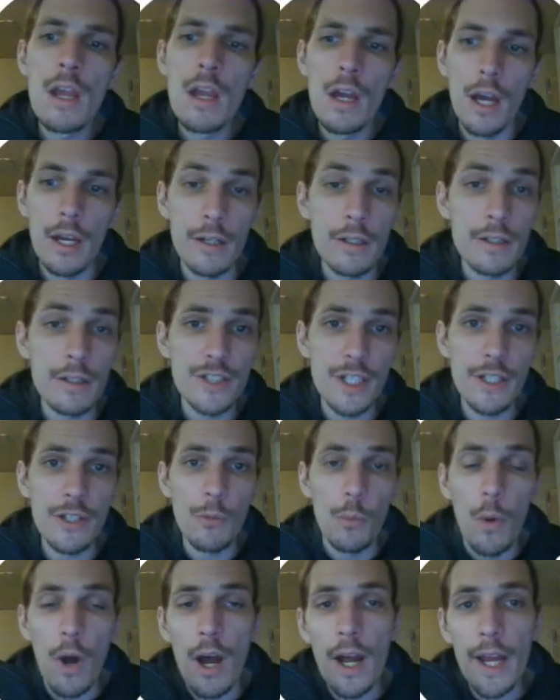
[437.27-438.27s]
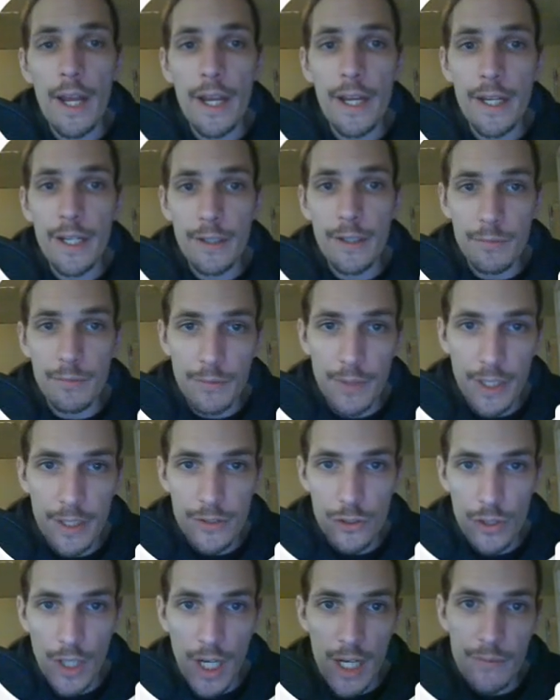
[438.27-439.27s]
I'm going to tell you why
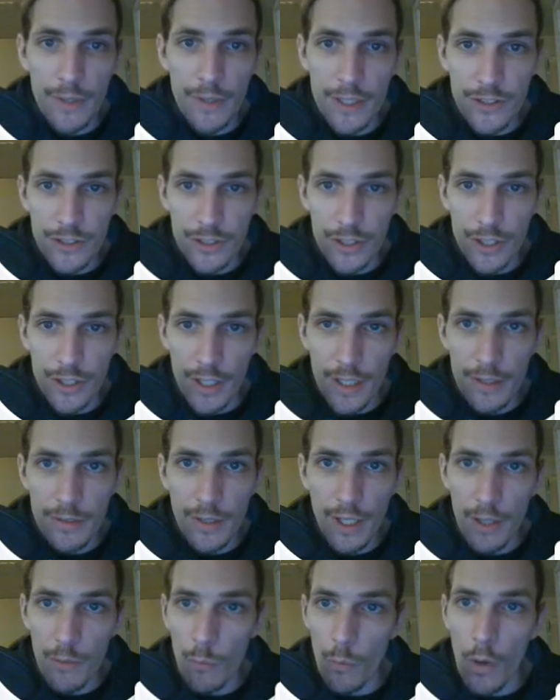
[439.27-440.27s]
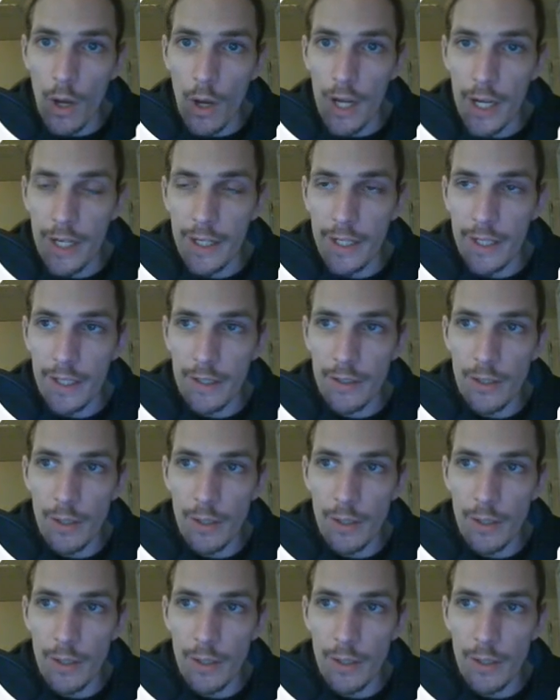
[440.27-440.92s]
his traffic isn't good and why,